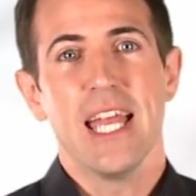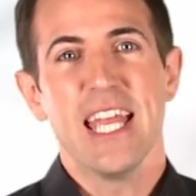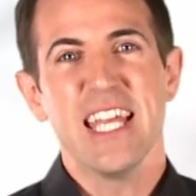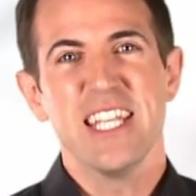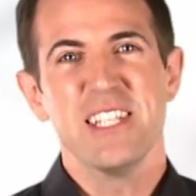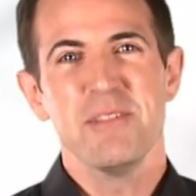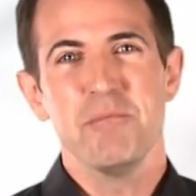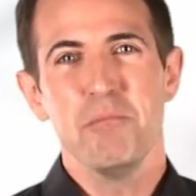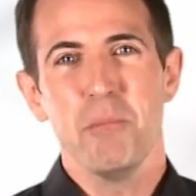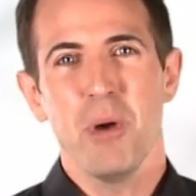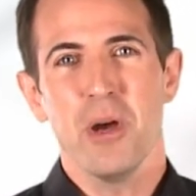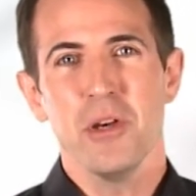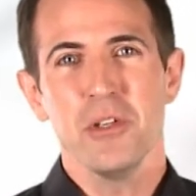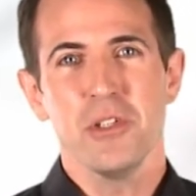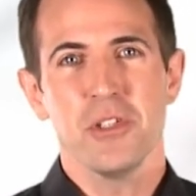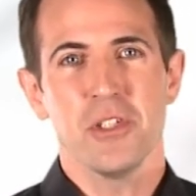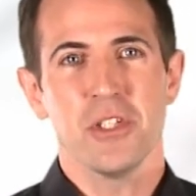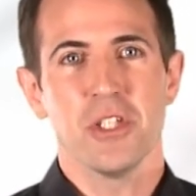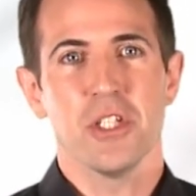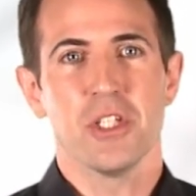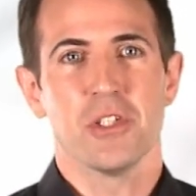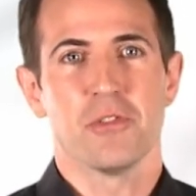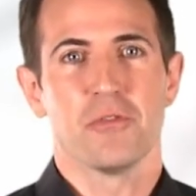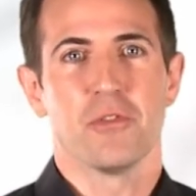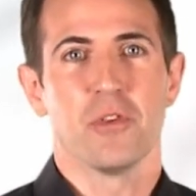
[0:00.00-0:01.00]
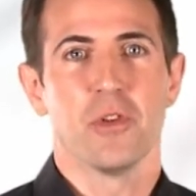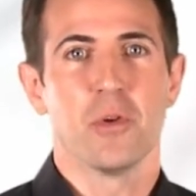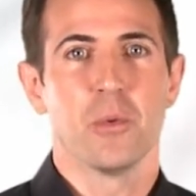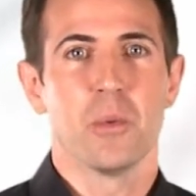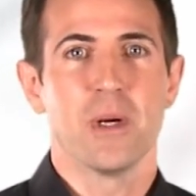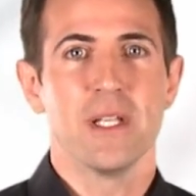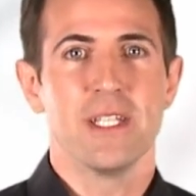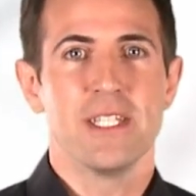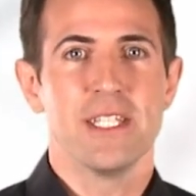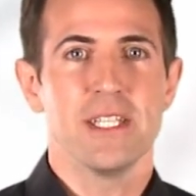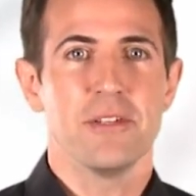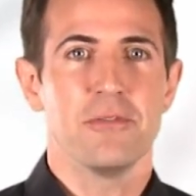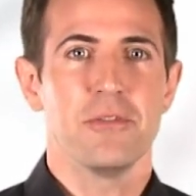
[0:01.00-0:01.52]
It's most useful
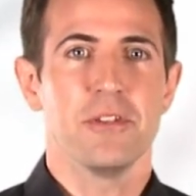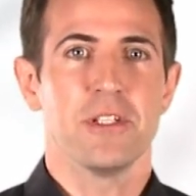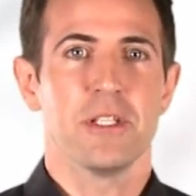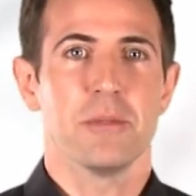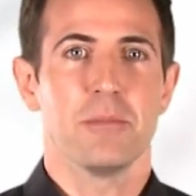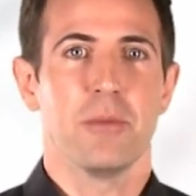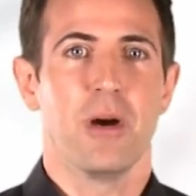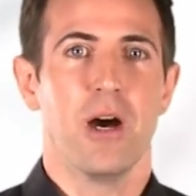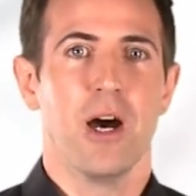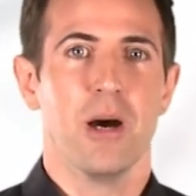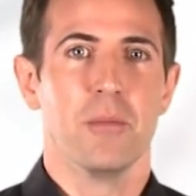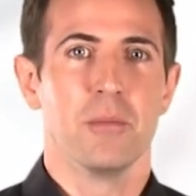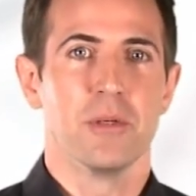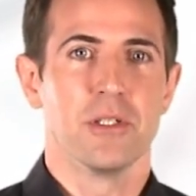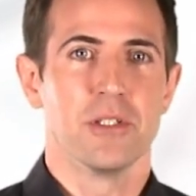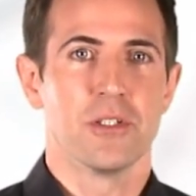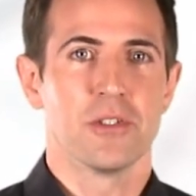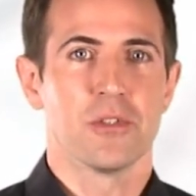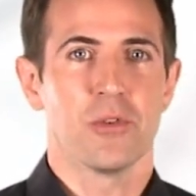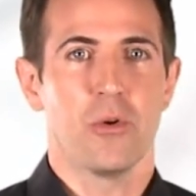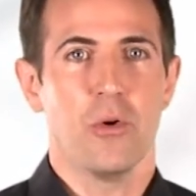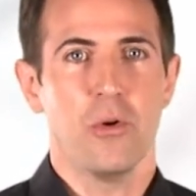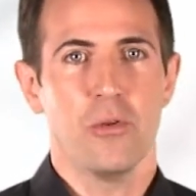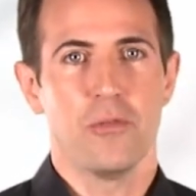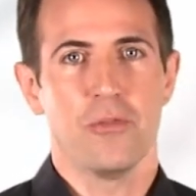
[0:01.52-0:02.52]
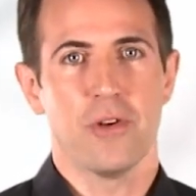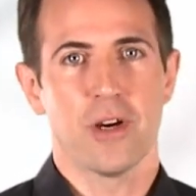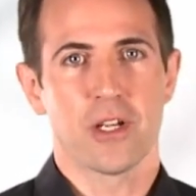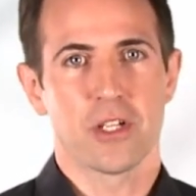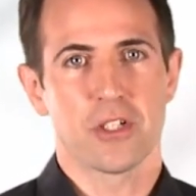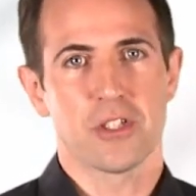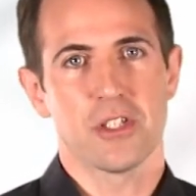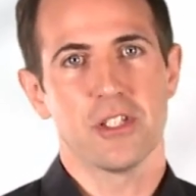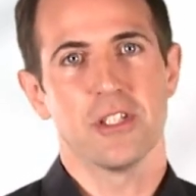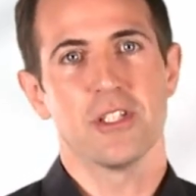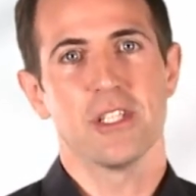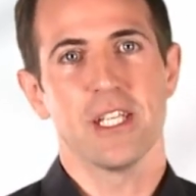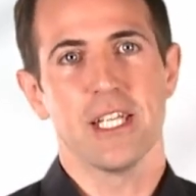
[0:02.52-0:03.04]
when different departments or
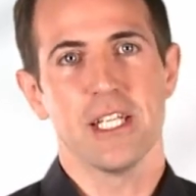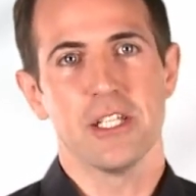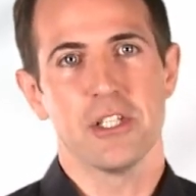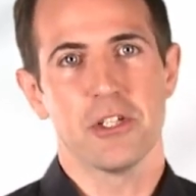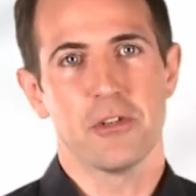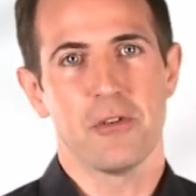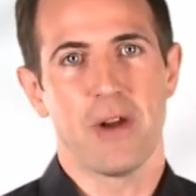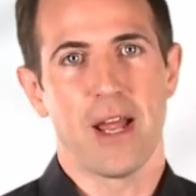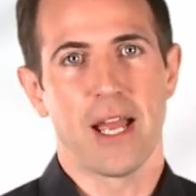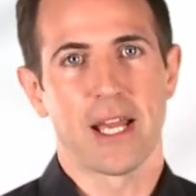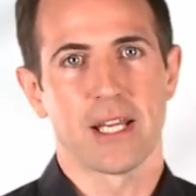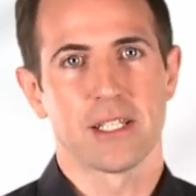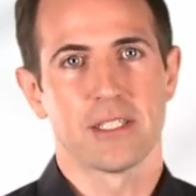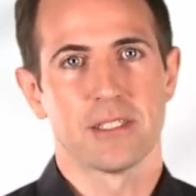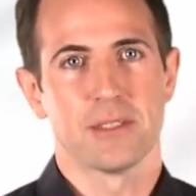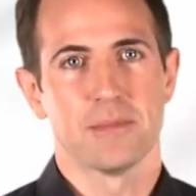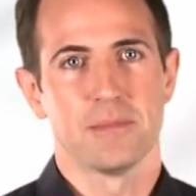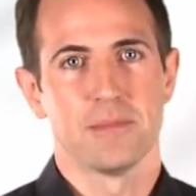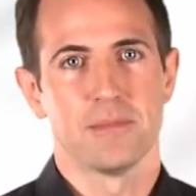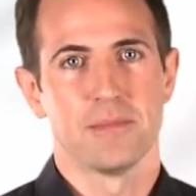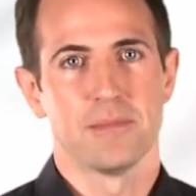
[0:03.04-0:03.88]
functions interact.